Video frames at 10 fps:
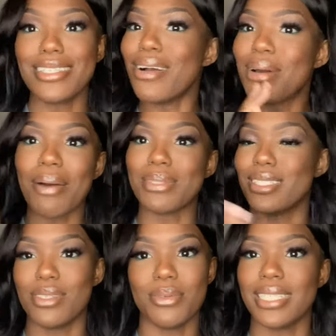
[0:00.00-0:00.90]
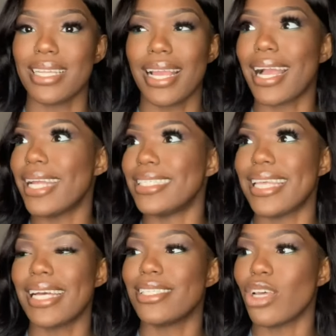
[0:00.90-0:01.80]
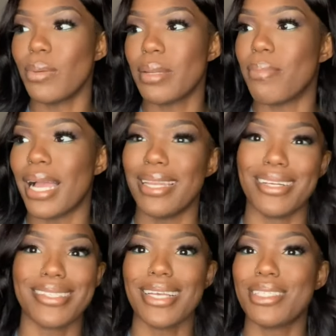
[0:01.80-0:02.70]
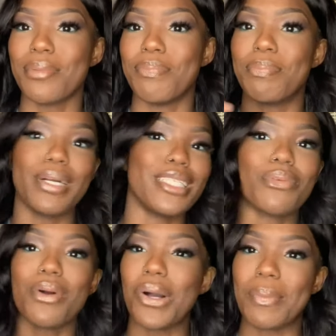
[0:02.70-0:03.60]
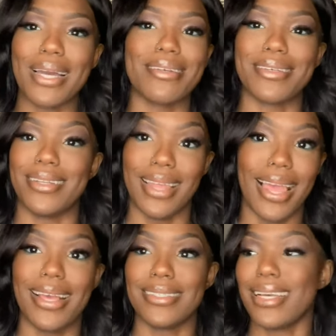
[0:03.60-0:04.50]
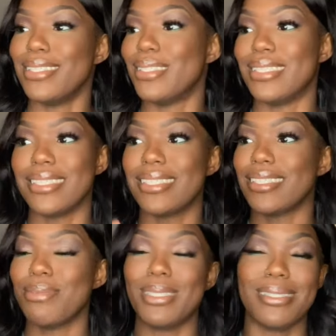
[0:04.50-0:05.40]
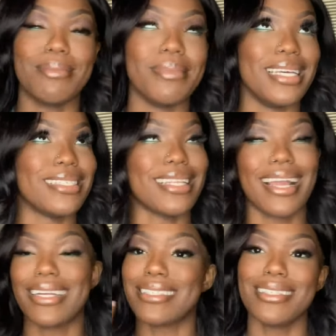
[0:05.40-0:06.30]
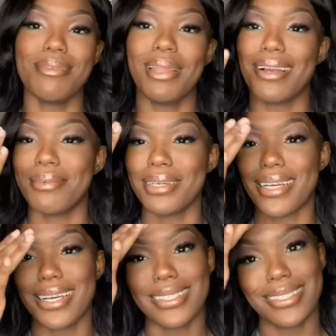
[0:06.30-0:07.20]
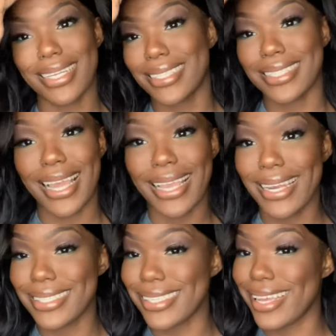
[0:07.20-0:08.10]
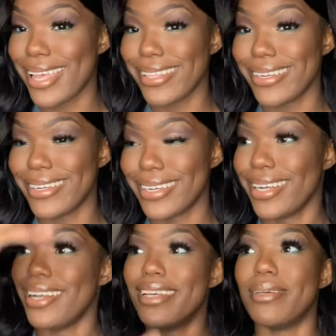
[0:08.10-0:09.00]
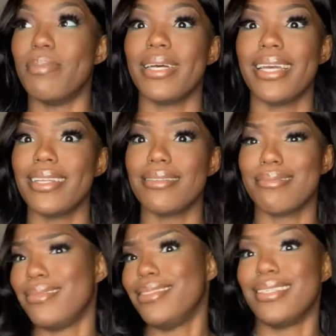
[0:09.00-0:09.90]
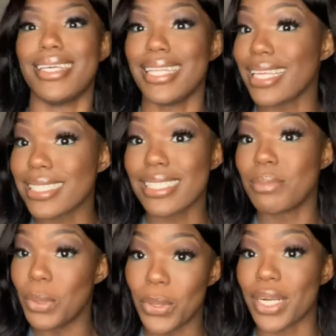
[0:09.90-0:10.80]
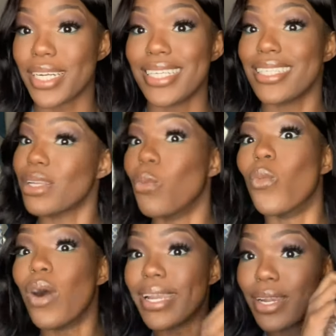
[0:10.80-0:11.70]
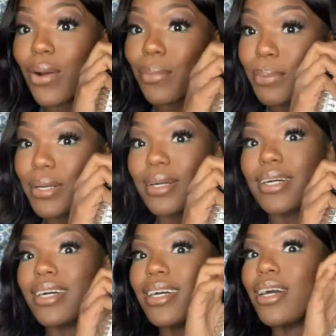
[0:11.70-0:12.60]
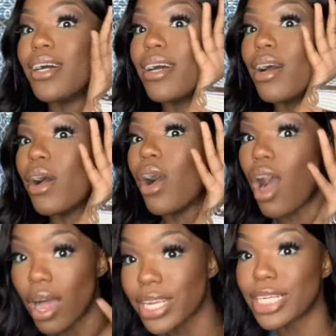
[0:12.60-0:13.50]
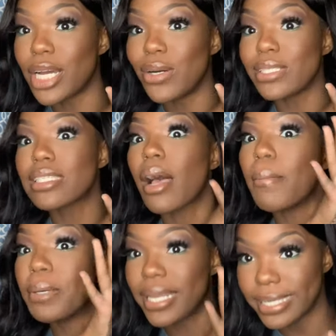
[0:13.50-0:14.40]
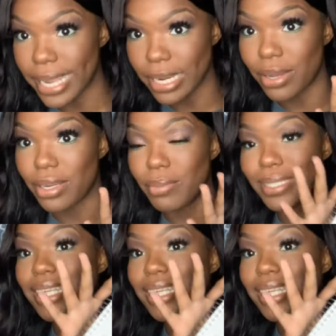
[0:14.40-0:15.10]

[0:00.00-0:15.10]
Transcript: know what I was doing. Like I just had so many binders. I used to bring the wrong binder to class. It was just a mess. Like I just was like, oh my gosh, I just can't get it together. But less is more. One notebook, all your notes, put a date on them,